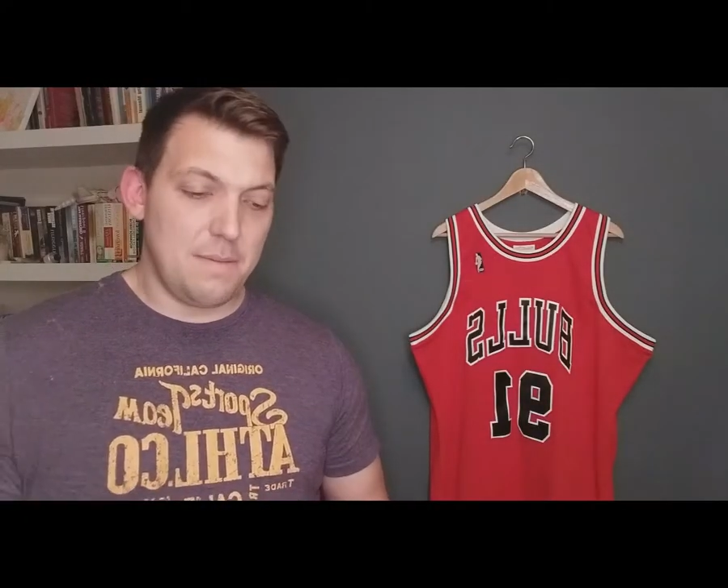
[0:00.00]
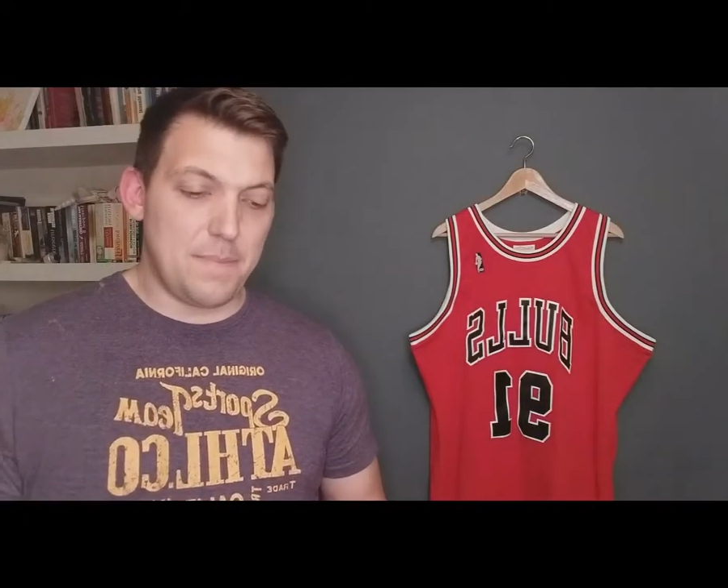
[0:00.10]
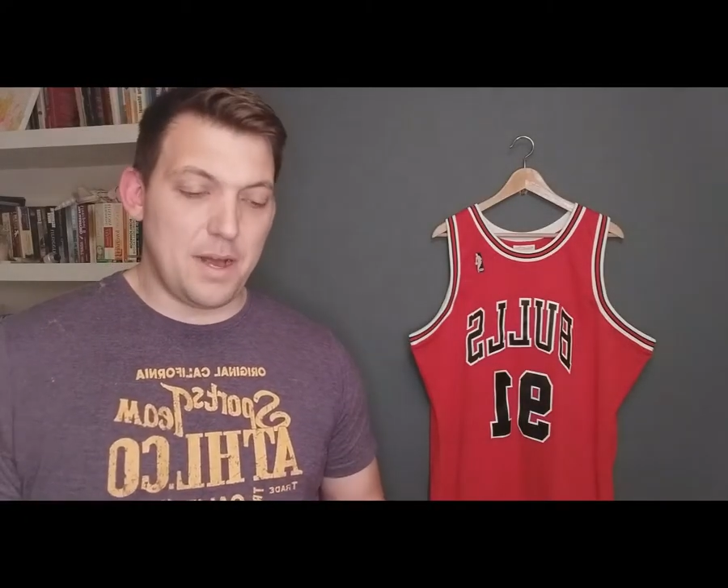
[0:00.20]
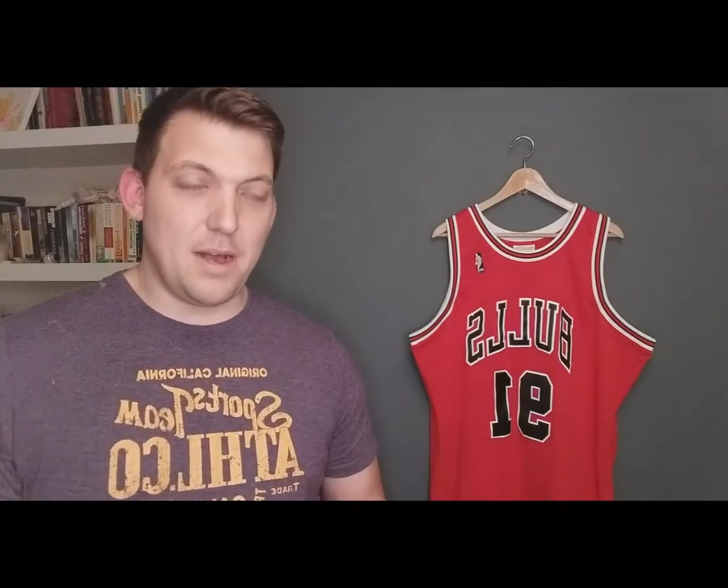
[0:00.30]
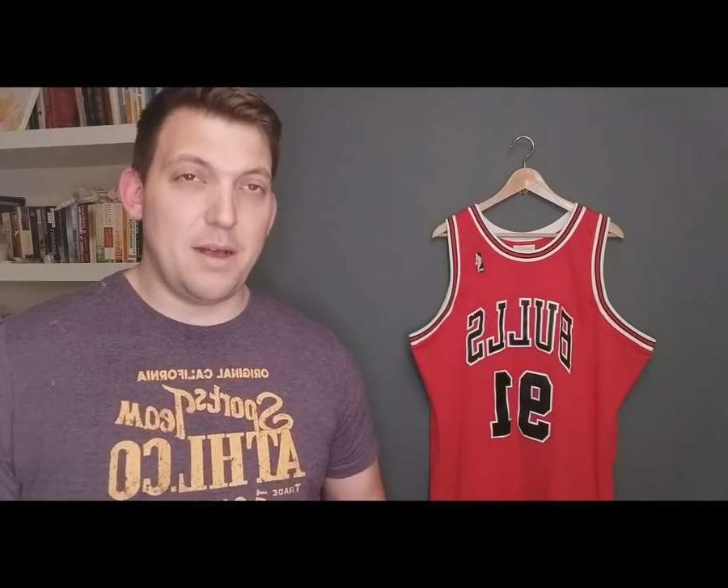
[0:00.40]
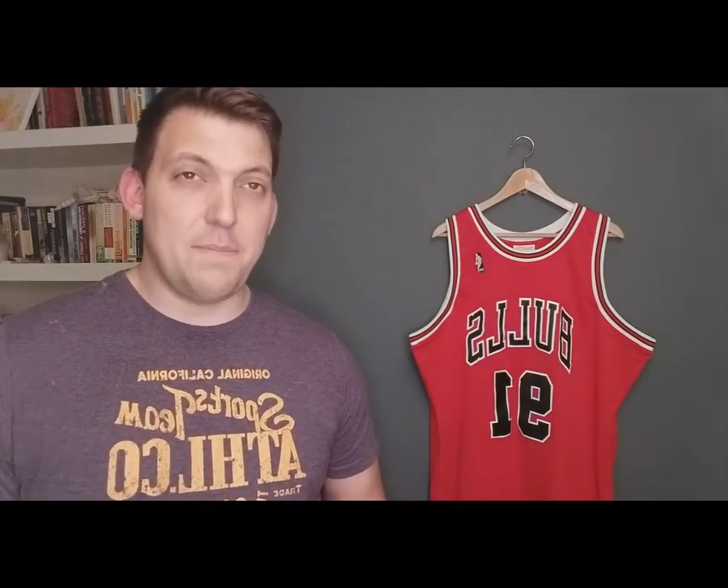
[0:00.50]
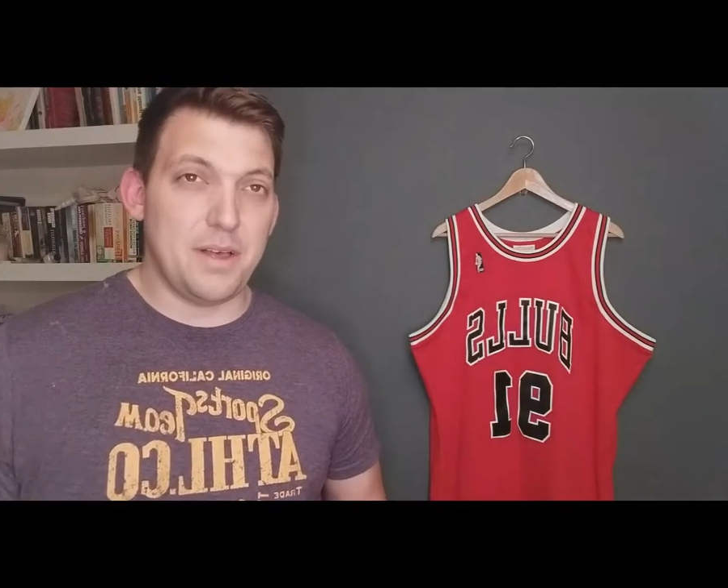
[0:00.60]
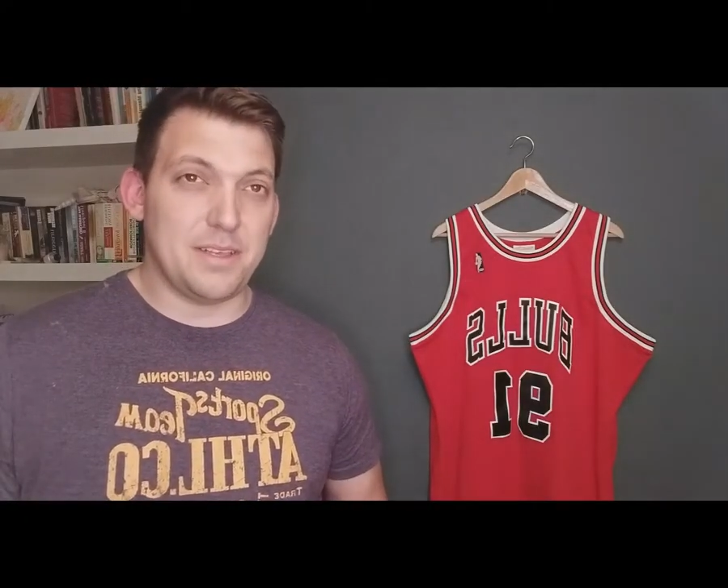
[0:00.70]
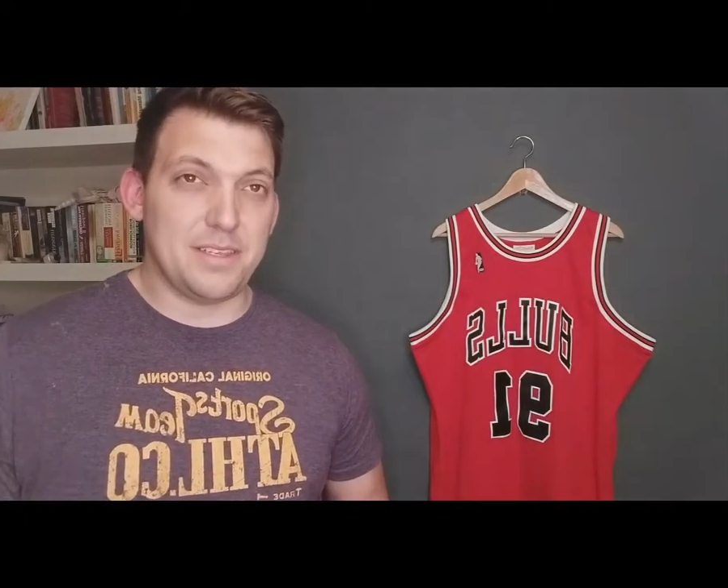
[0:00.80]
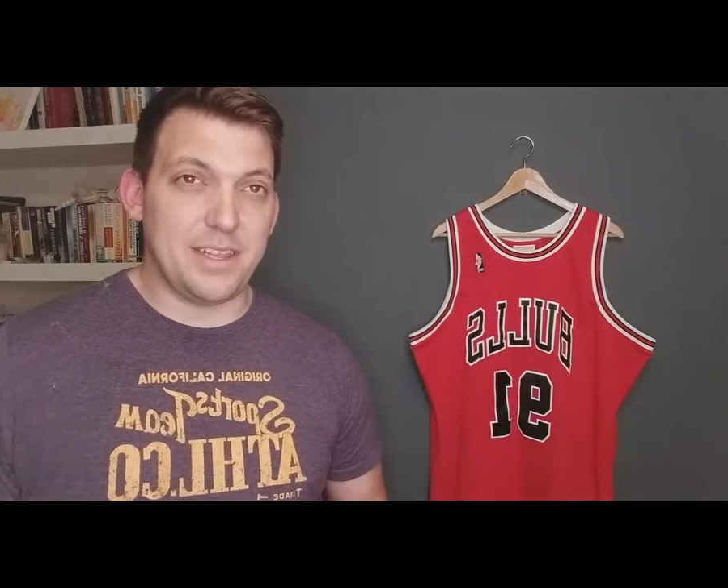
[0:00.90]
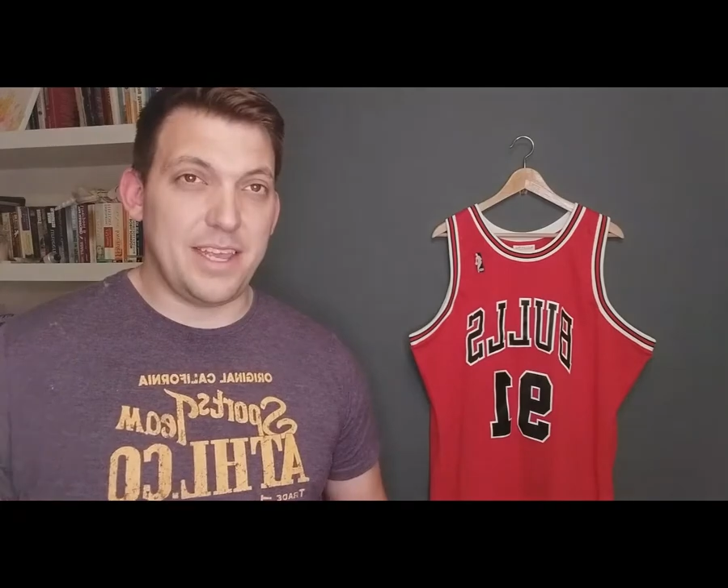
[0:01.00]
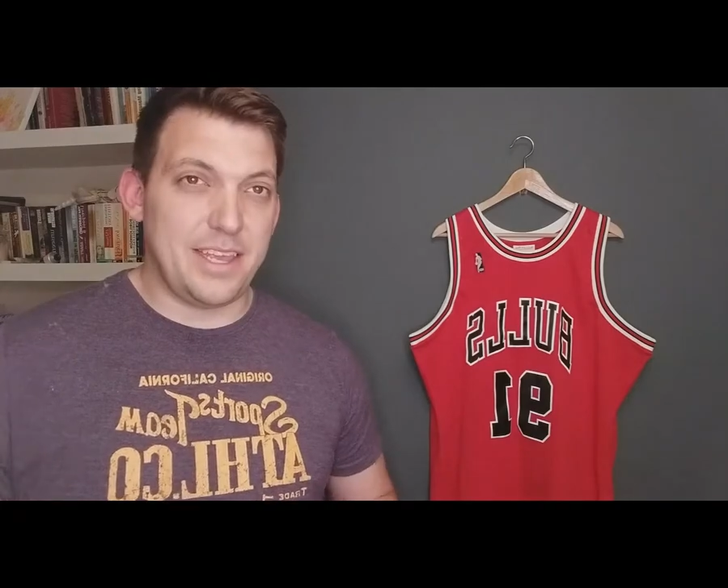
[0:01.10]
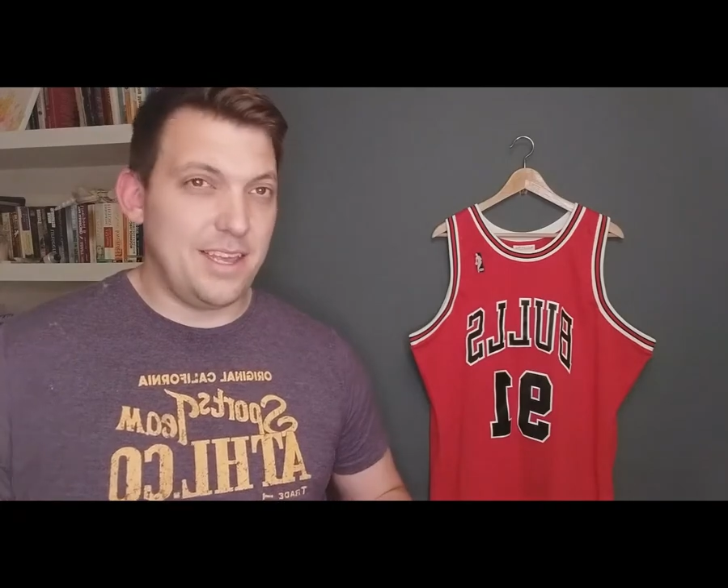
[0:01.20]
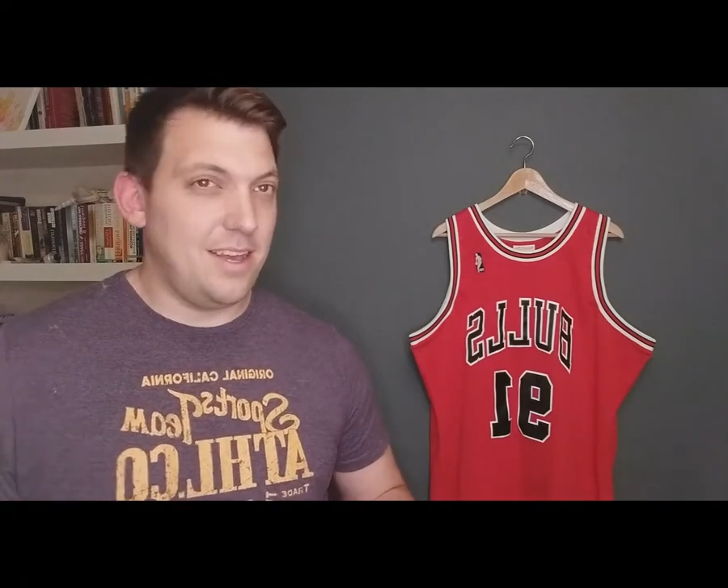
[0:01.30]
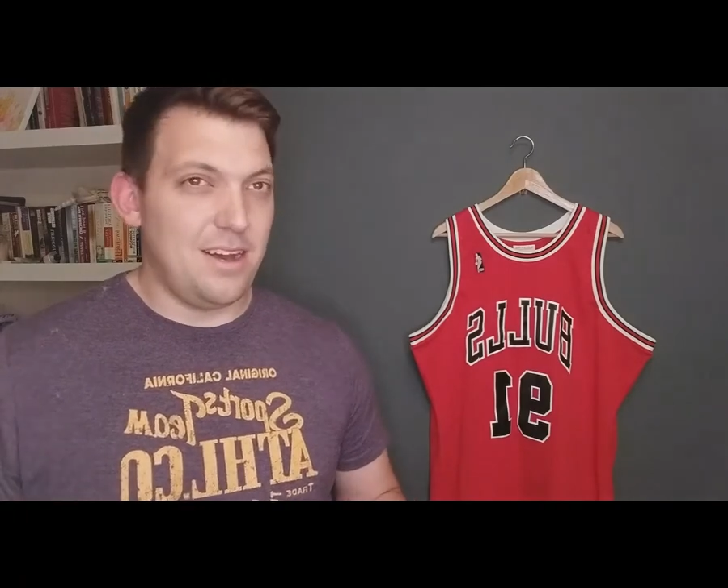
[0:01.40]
but personally,